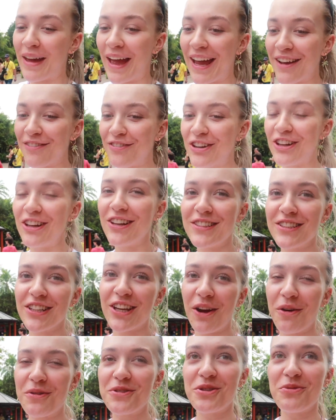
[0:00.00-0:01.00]
okay
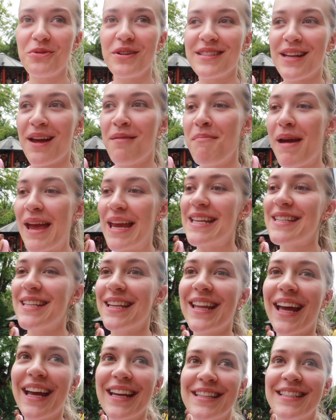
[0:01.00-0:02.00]
Velocicoaster was
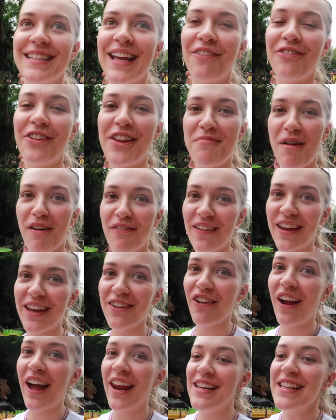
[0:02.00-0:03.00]
amazing that is definitely my
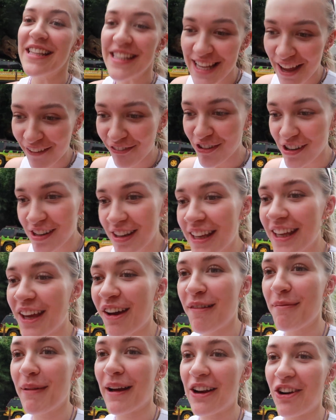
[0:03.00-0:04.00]
favorite and definitely
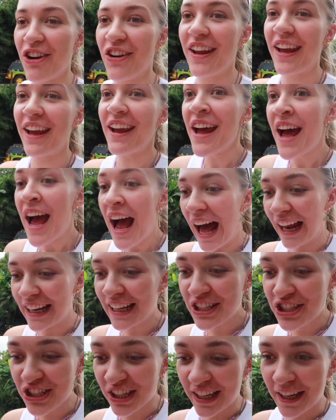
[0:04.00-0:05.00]
going back on it I
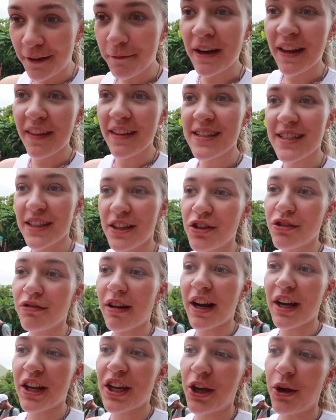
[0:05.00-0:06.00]
literally went in a single
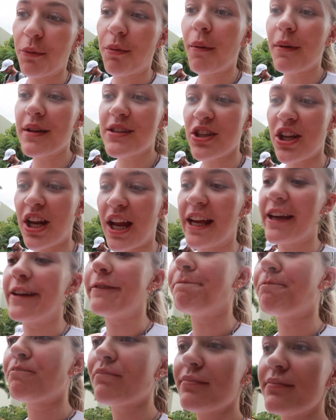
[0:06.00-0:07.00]
rider queue it probably took like
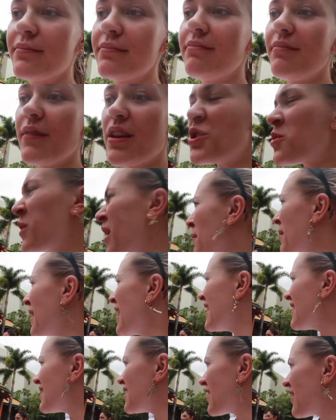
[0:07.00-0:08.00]
20
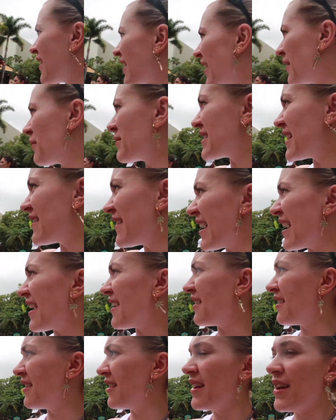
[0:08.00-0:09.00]
minutes do you think I was in
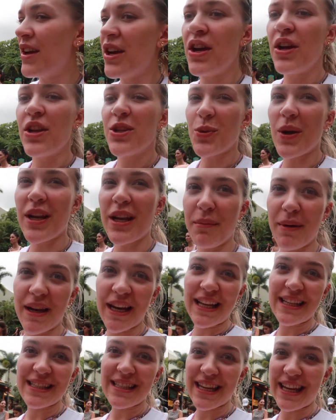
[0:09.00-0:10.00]
there? Yeah. 20
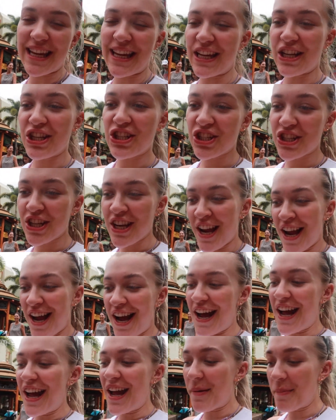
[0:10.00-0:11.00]
minutes ish
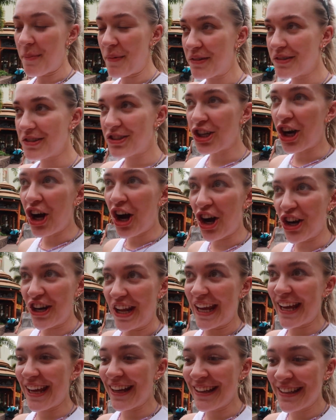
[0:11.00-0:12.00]
um, got on
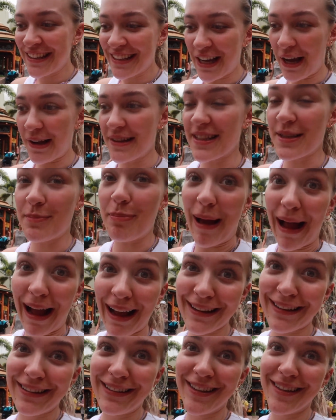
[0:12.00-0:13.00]
it at the
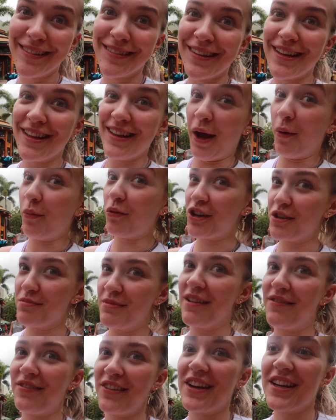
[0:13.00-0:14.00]
back that worried
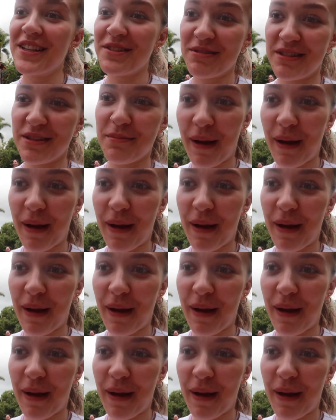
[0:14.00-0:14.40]
me at first for